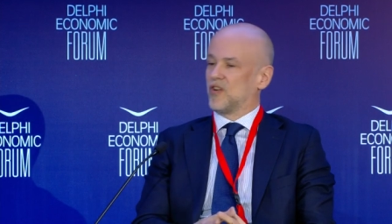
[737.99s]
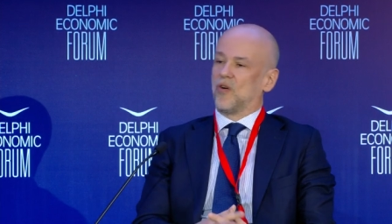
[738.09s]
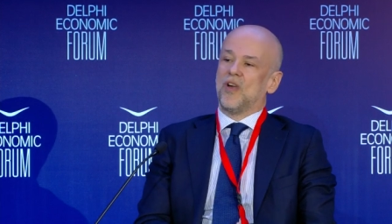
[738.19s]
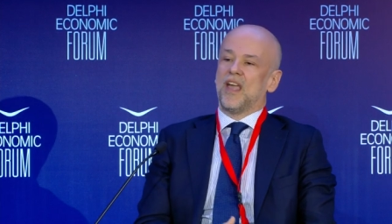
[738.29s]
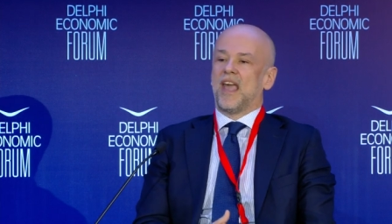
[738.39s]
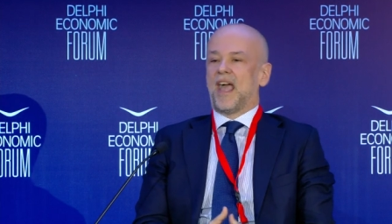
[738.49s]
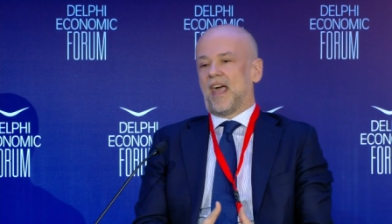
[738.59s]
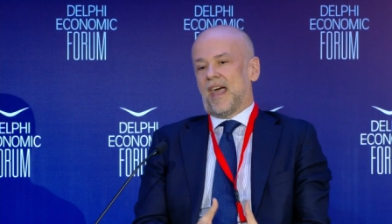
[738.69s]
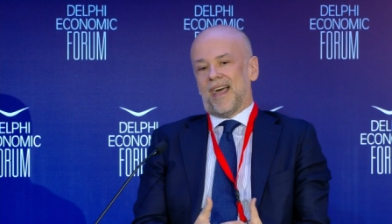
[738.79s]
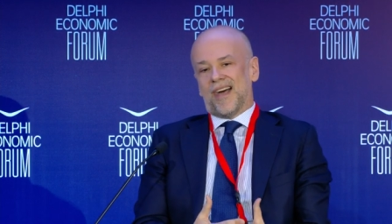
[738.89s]
So
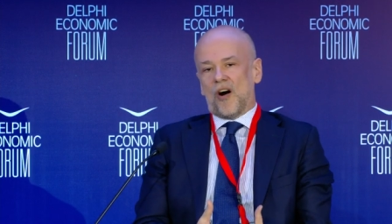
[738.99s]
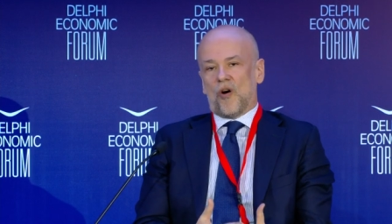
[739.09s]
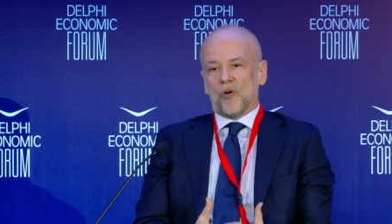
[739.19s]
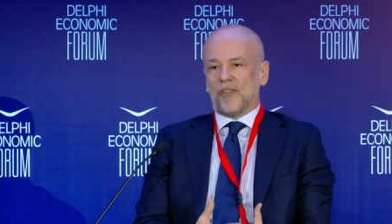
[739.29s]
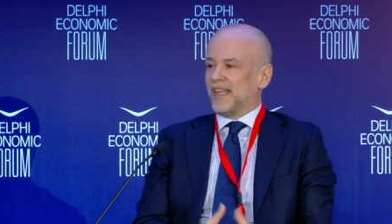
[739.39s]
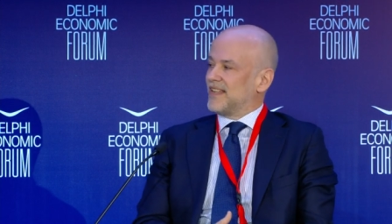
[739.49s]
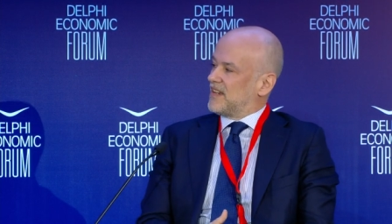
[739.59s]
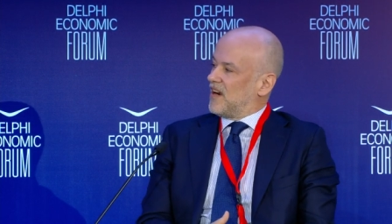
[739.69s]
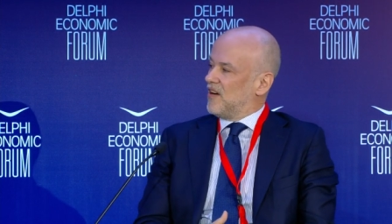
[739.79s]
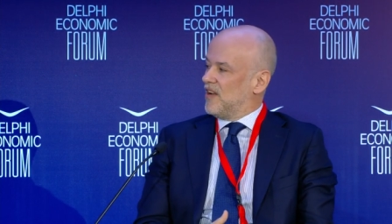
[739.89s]
all
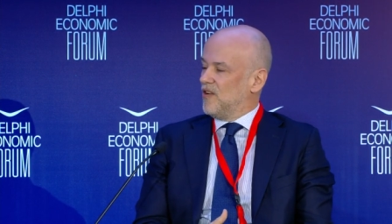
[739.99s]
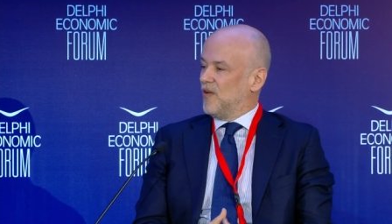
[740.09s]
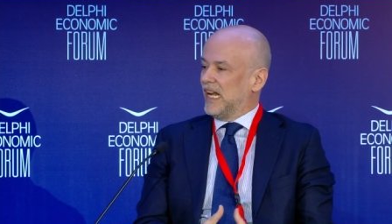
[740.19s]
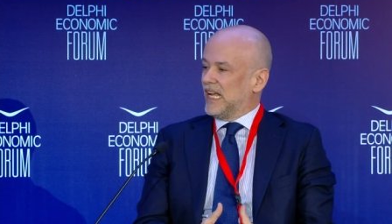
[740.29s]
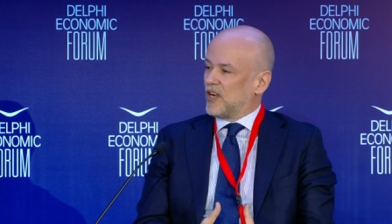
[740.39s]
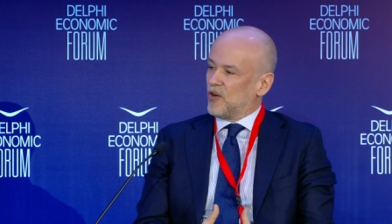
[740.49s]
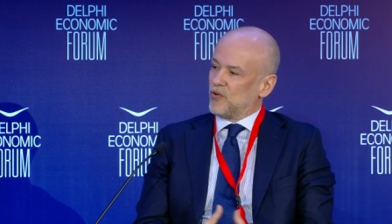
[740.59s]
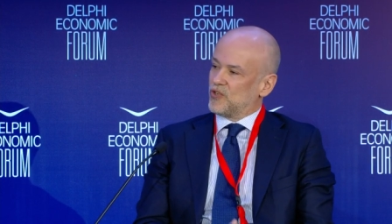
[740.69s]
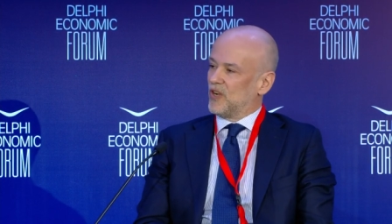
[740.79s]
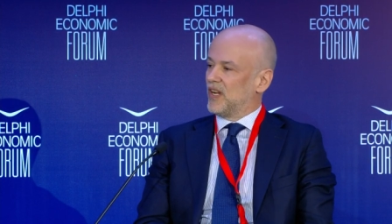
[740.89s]
these are really
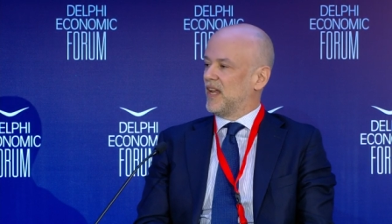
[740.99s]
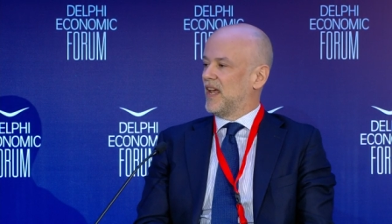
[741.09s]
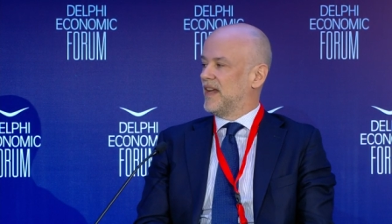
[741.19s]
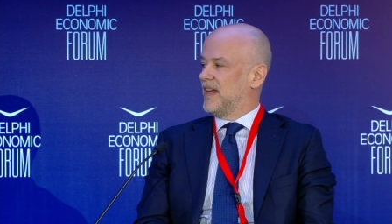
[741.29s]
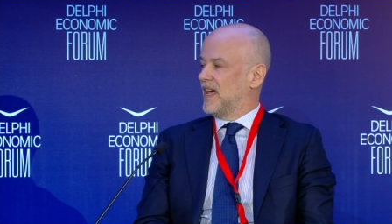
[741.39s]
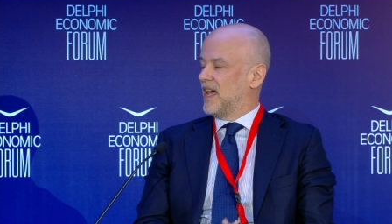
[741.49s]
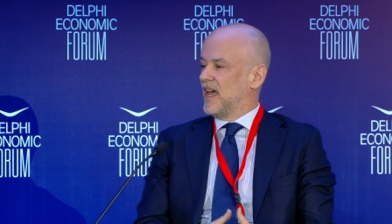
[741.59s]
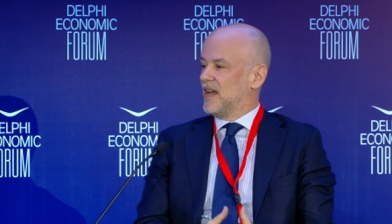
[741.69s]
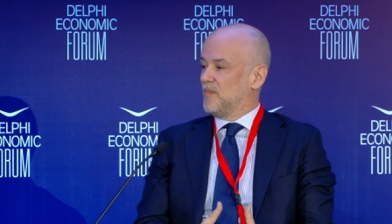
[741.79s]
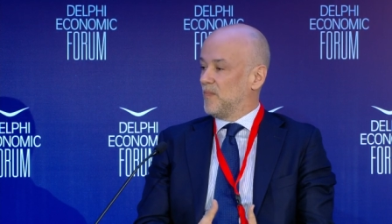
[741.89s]
crucial and, uh,
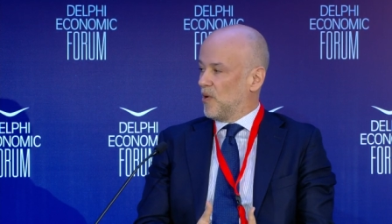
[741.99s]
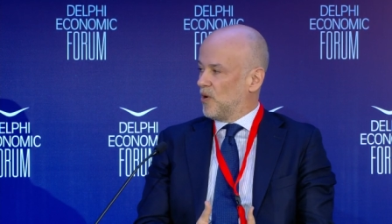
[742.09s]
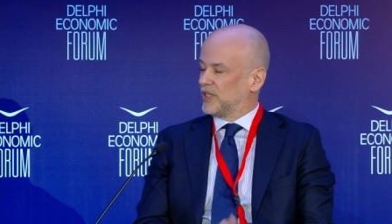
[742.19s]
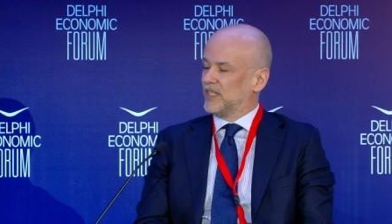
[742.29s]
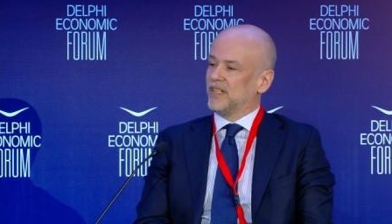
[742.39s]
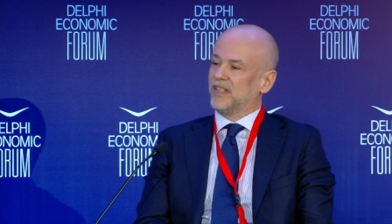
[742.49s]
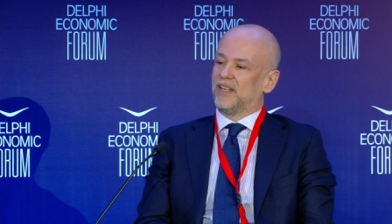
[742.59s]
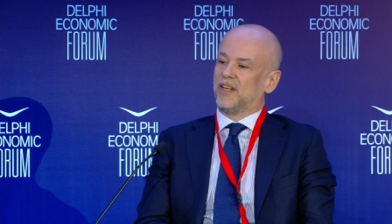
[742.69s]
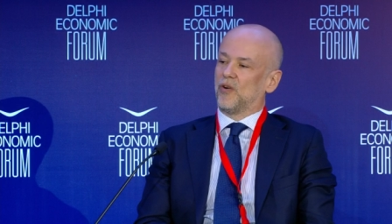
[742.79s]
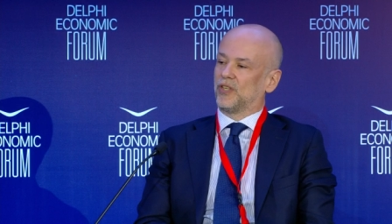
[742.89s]
and important
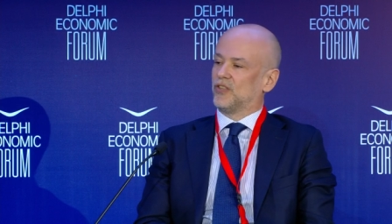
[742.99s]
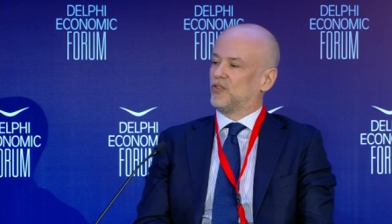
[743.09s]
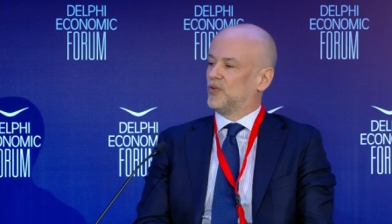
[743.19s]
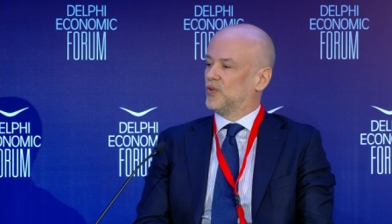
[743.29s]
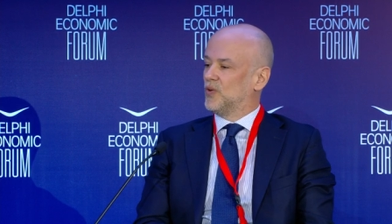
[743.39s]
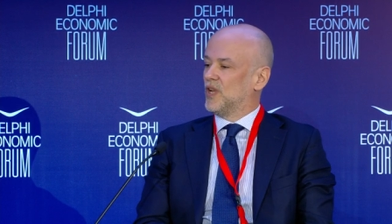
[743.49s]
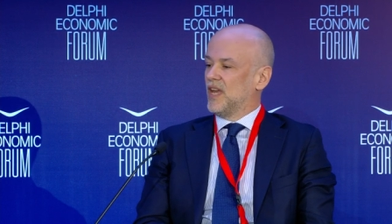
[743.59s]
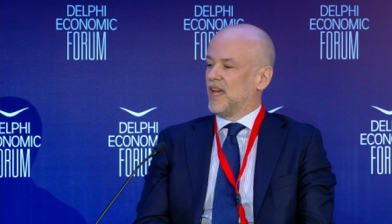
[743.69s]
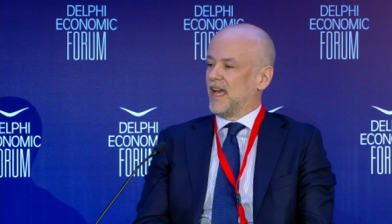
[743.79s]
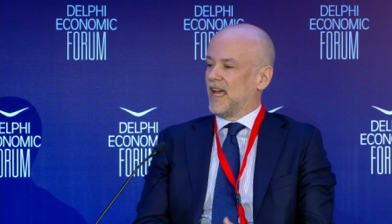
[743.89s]
in order to,
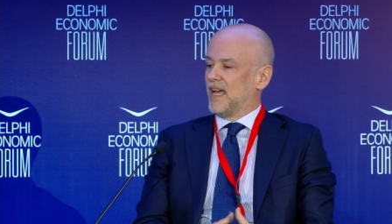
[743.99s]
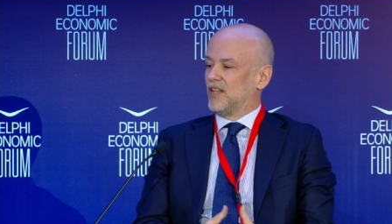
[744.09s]
uh,